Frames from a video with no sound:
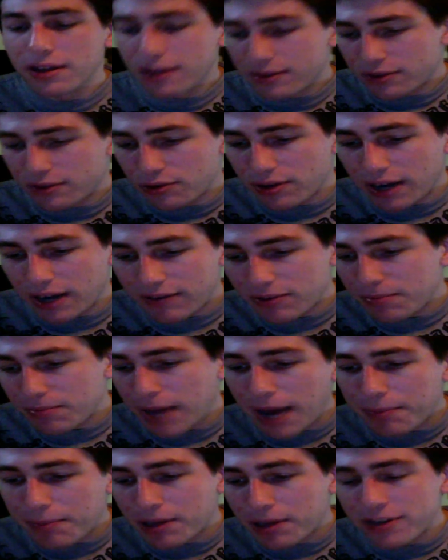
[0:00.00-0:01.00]
You can have the
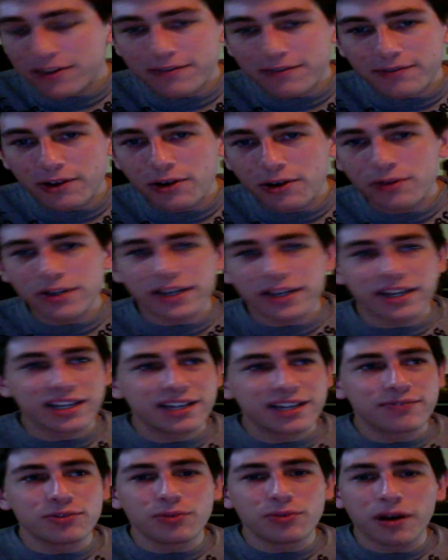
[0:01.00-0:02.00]
map on your phone. It can
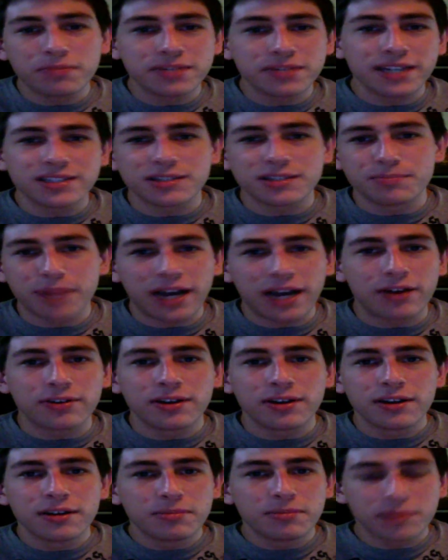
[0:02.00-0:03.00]
give you updates about
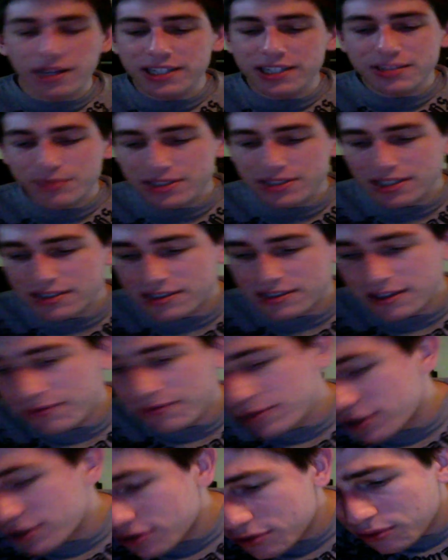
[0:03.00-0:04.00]
placements and stuff,
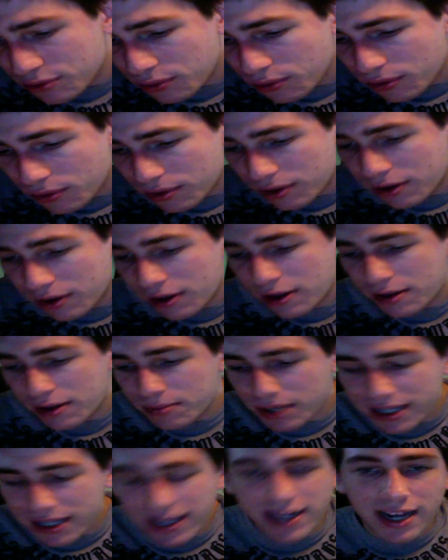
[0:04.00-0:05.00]
which is cool.
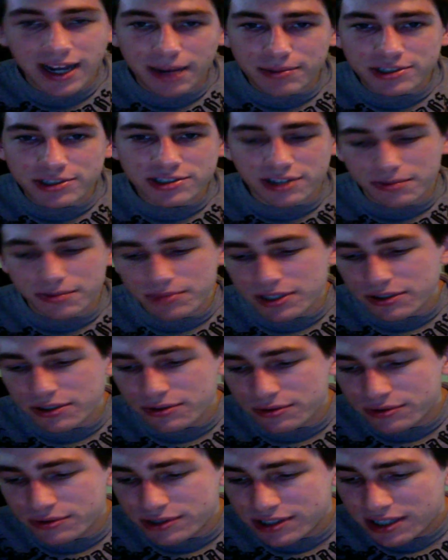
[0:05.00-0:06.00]
But again, how much is going to be
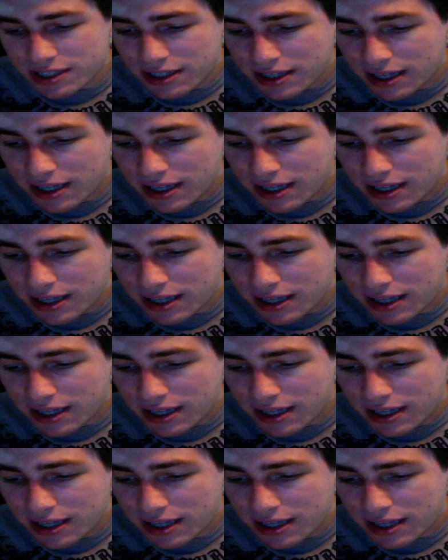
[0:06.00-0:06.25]
used?